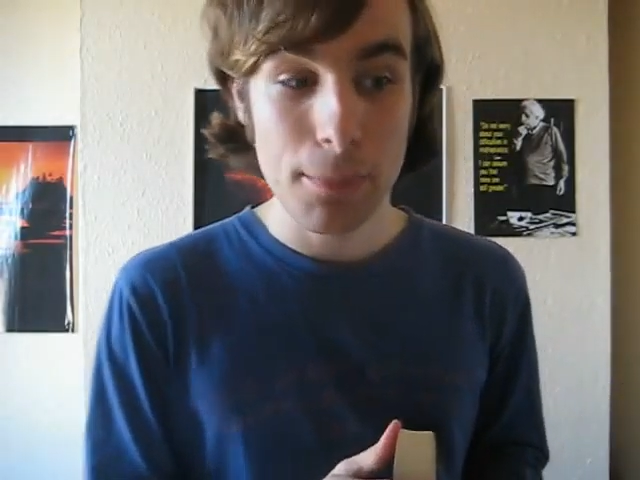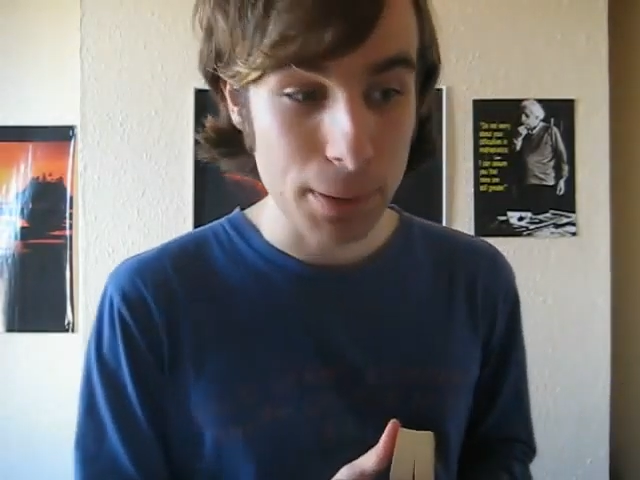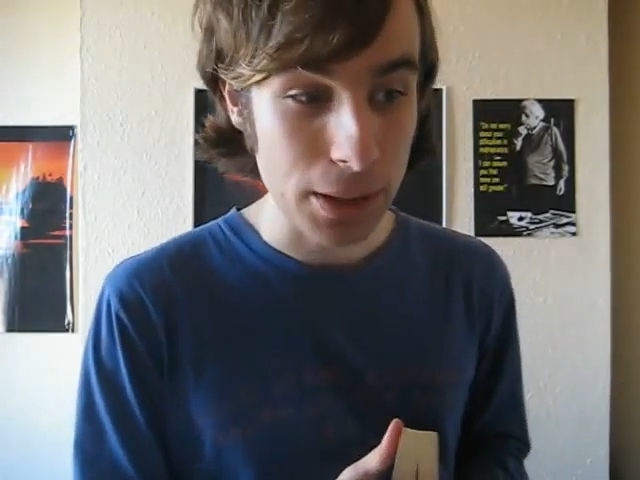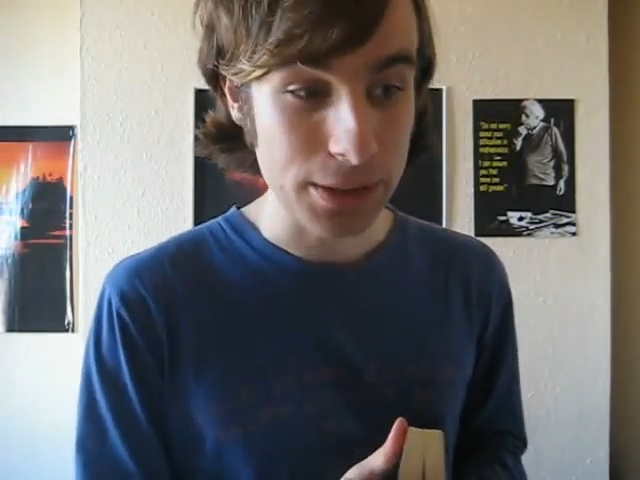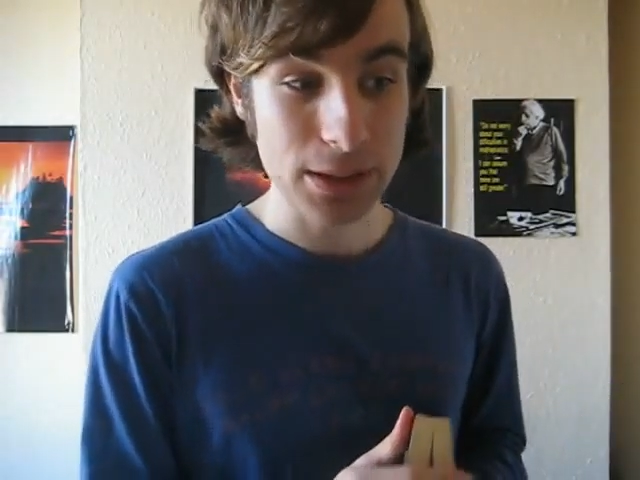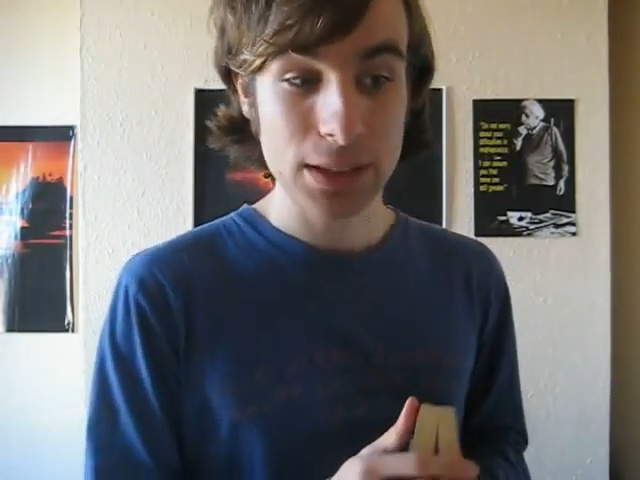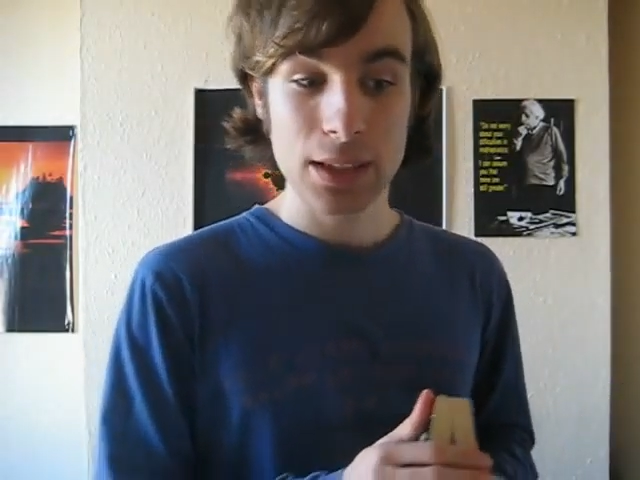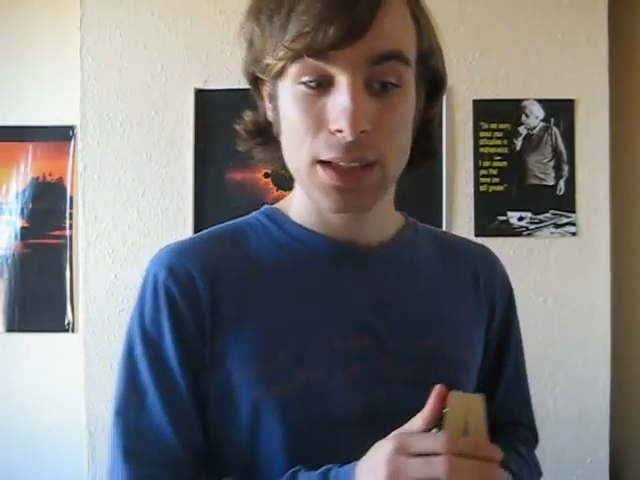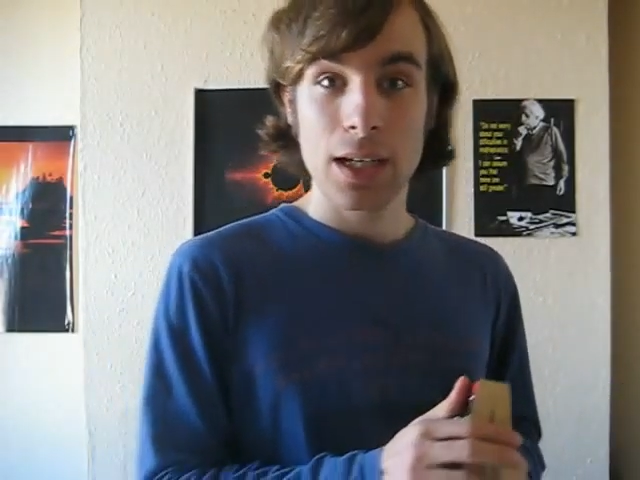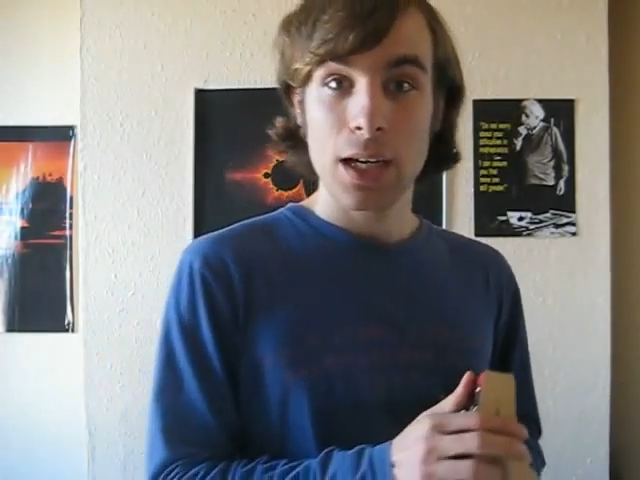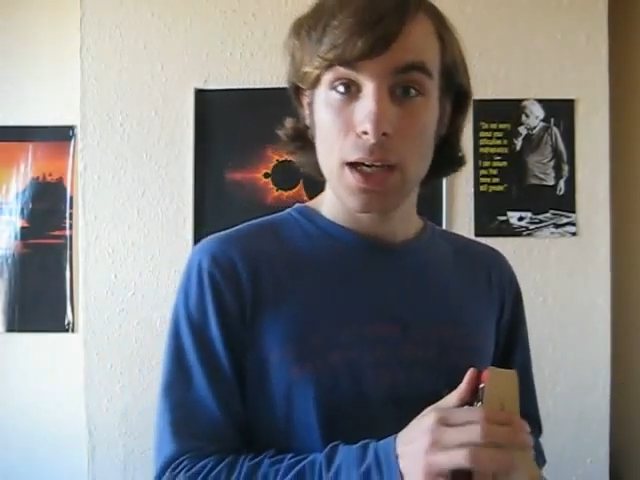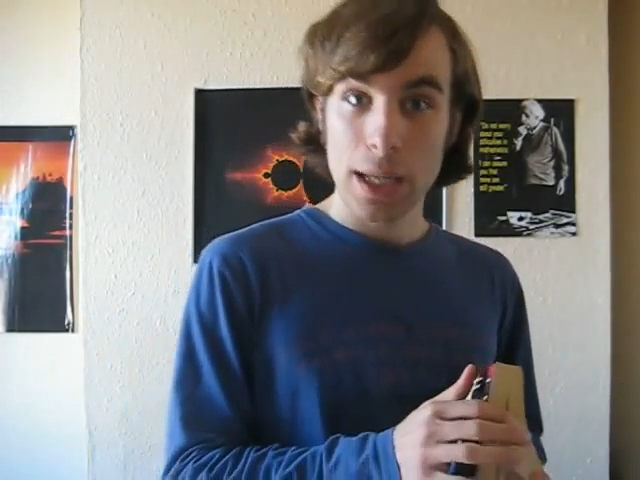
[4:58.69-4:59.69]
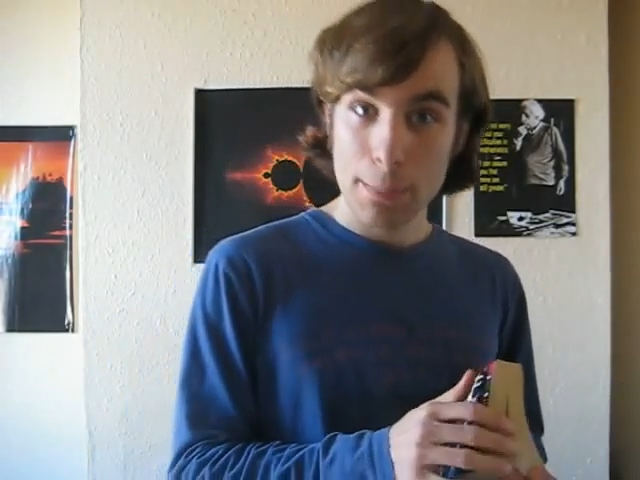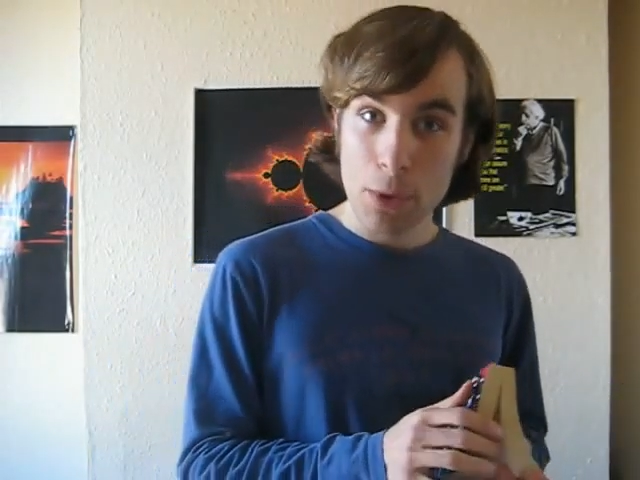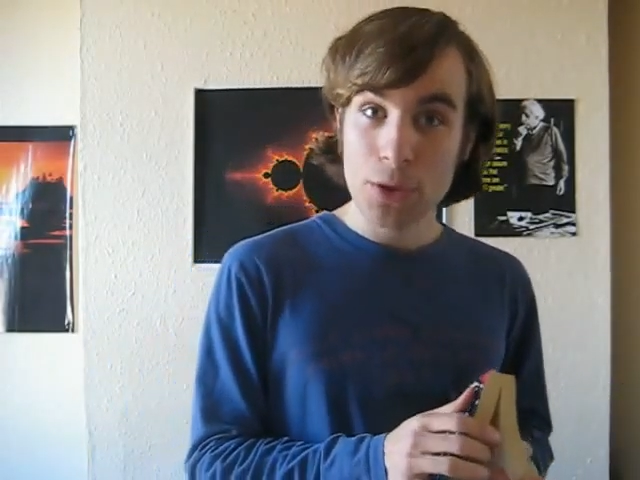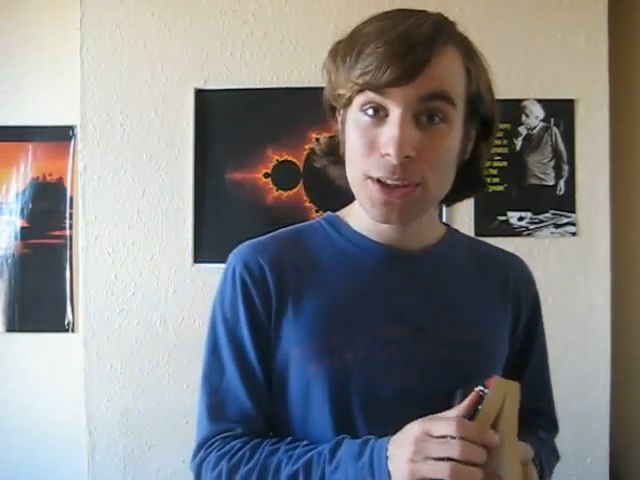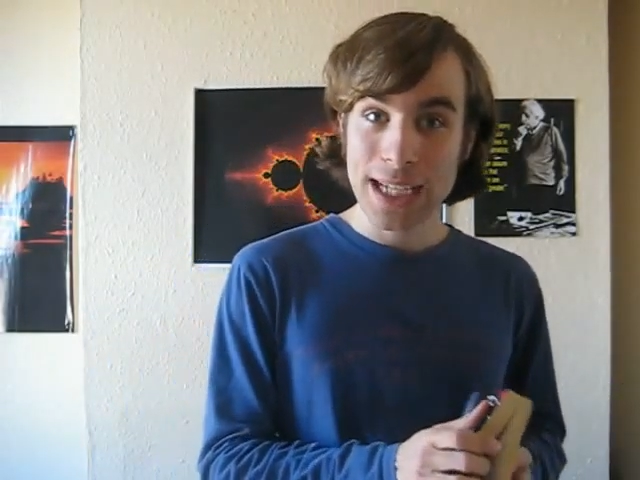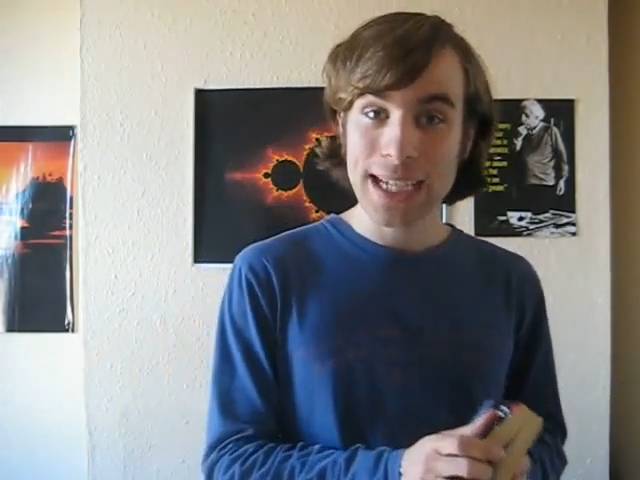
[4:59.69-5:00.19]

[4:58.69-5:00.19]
but In most